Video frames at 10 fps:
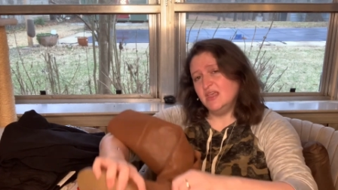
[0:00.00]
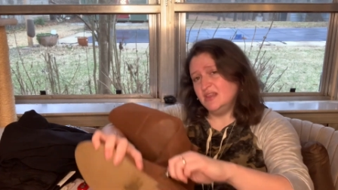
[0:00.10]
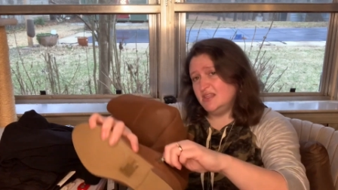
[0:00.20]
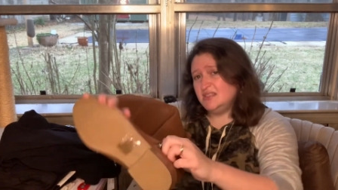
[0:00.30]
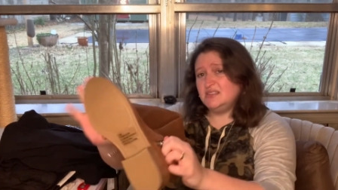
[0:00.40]

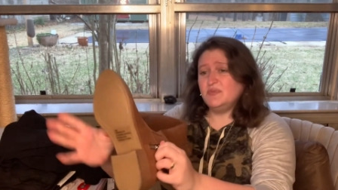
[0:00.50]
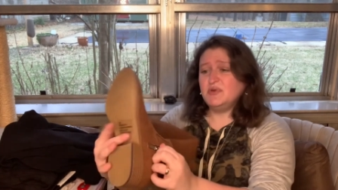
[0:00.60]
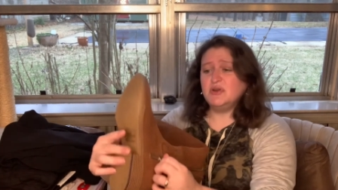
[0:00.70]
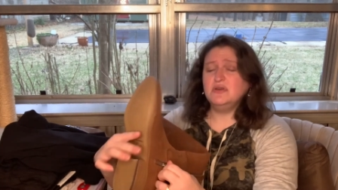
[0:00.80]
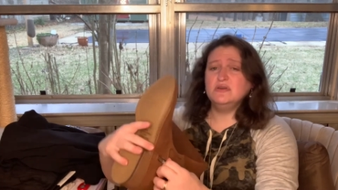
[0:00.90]
this
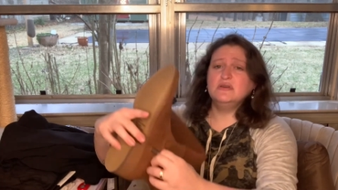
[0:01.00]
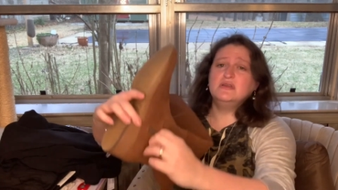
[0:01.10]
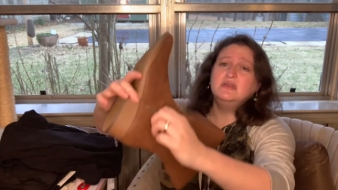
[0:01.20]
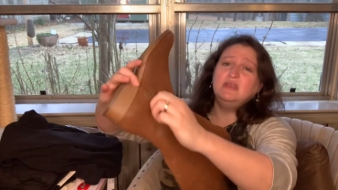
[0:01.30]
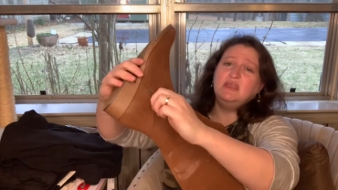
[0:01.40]
zipper,
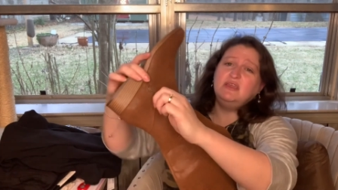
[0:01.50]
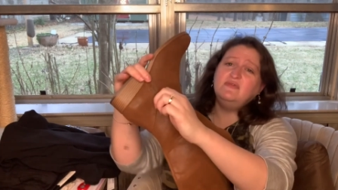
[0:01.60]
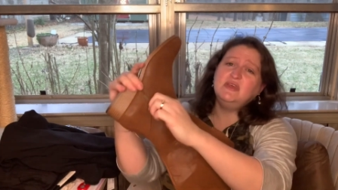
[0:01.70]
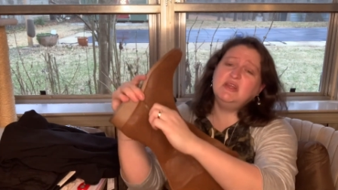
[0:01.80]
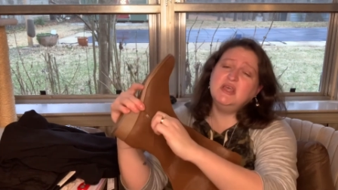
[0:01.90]

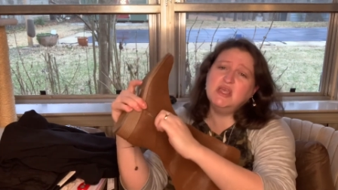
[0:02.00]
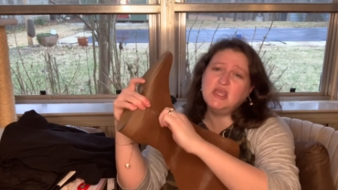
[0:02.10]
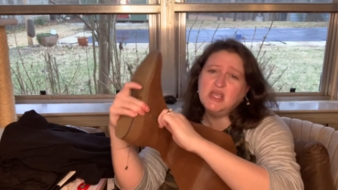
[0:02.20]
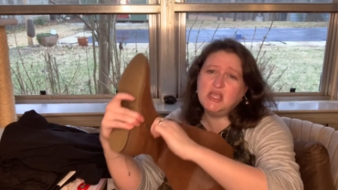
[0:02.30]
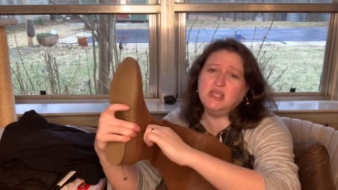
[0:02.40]
even
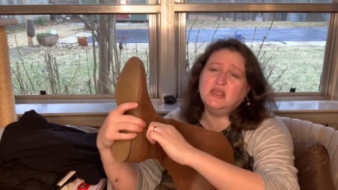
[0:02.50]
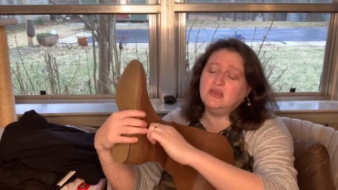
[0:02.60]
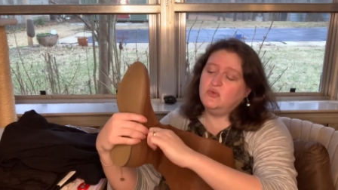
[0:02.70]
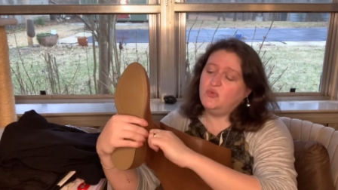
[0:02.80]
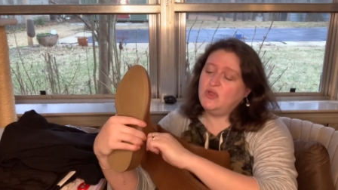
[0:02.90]

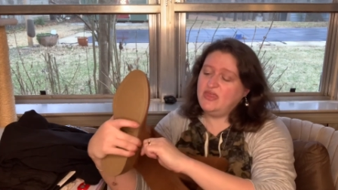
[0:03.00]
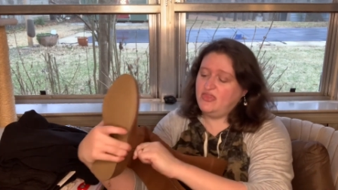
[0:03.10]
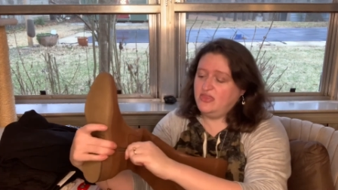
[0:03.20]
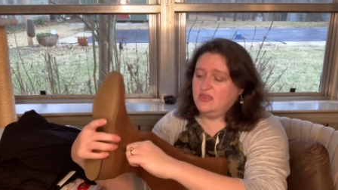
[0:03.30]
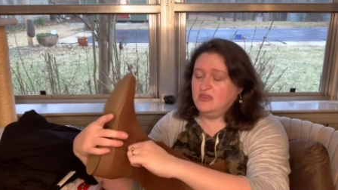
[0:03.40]
with
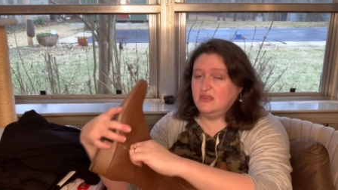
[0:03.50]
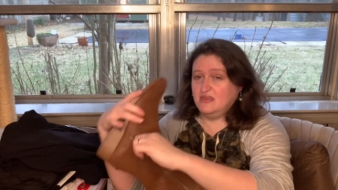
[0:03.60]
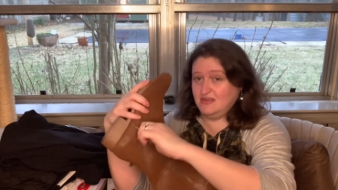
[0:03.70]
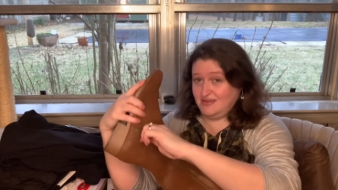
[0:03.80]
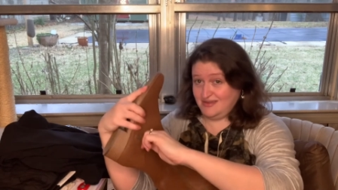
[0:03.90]

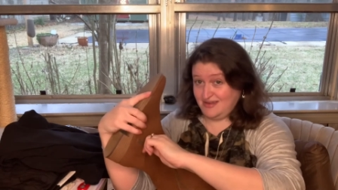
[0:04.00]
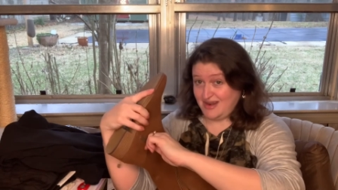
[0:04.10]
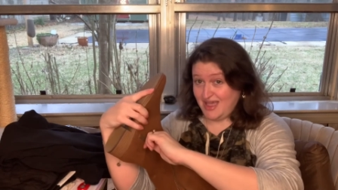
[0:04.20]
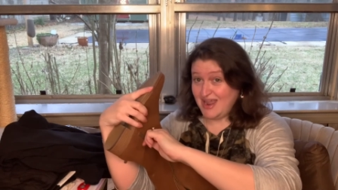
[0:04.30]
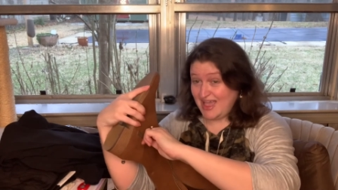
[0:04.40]

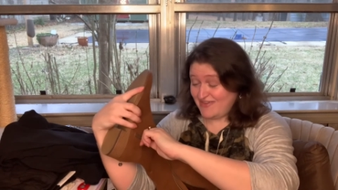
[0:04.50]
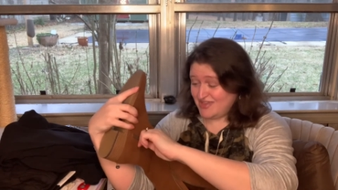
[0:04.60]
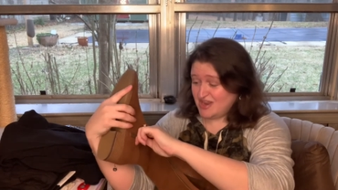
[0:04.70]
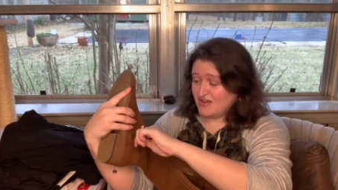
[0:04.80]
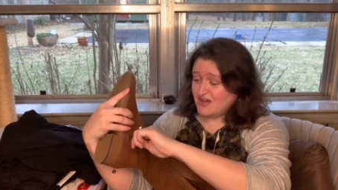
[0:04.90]
not
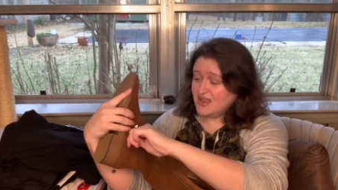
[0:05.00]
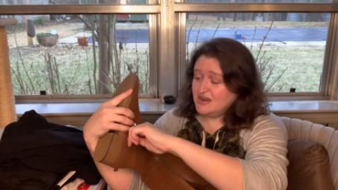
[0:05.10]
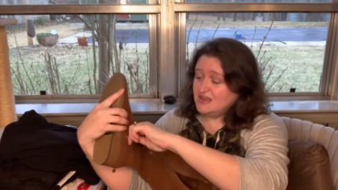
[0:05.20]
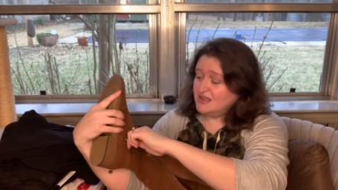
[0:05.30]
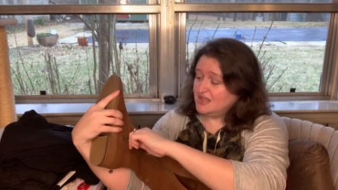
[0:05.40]
having it on
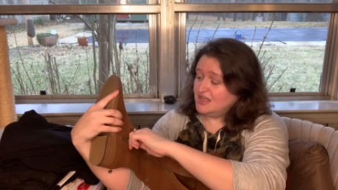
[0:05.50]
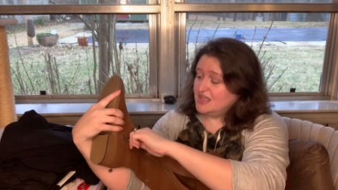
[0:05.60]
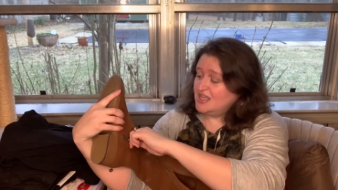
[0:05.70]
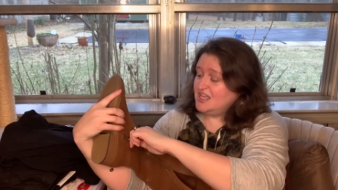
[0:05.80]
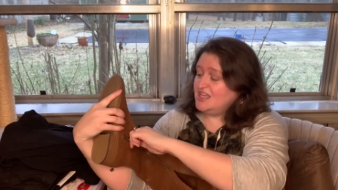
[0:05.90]

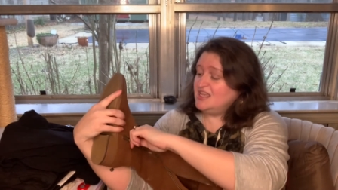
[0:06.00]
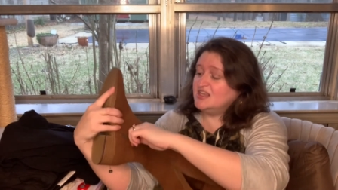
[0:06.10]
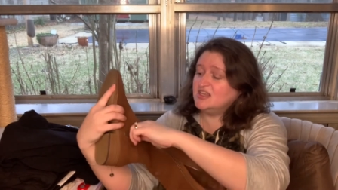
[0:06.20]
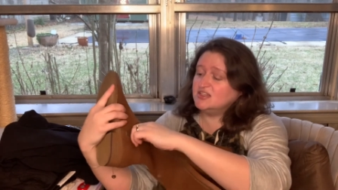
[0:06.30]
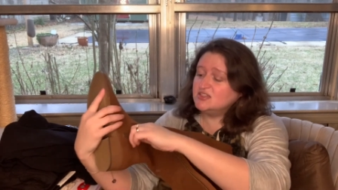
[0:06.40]

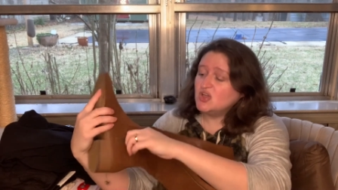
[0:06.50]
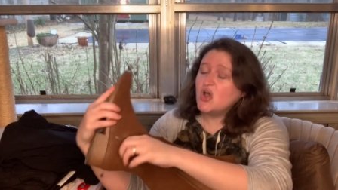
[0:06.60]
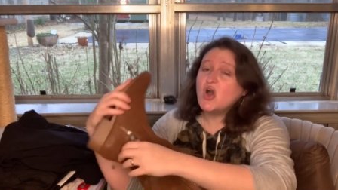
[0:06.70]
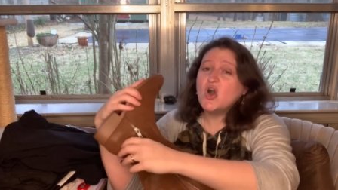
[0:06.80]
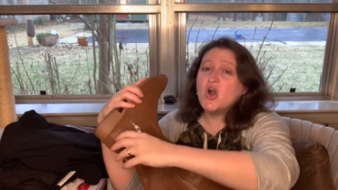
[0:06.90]
is
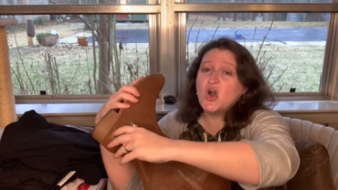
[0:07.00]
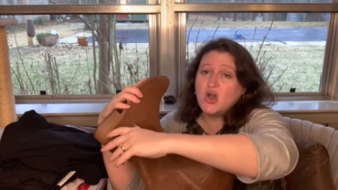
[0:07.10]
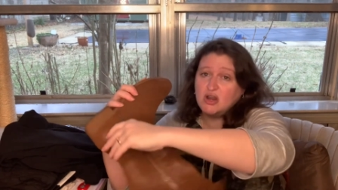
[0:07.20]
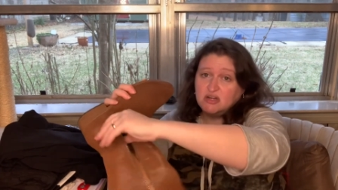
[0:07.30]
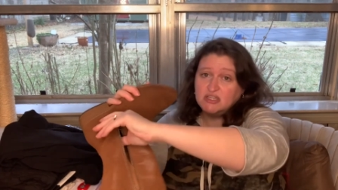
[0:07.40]

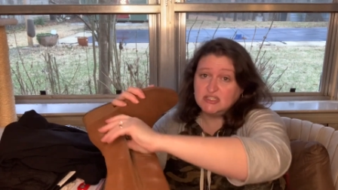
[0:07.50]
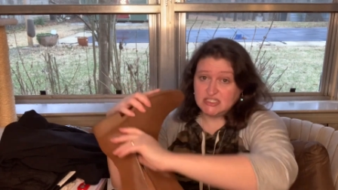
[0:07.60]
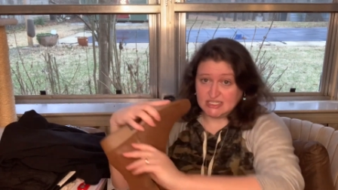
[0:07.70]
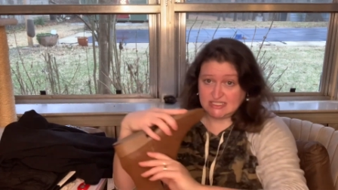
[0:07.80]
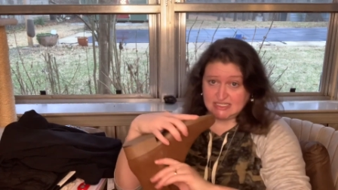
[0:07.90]
hard
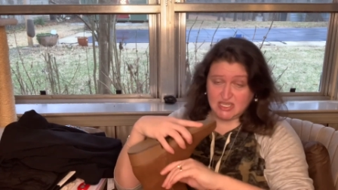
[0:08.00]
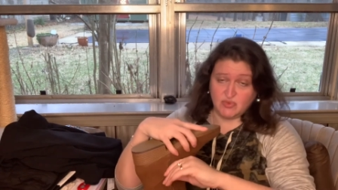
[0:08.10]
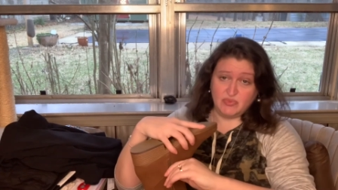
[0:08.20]
to zip.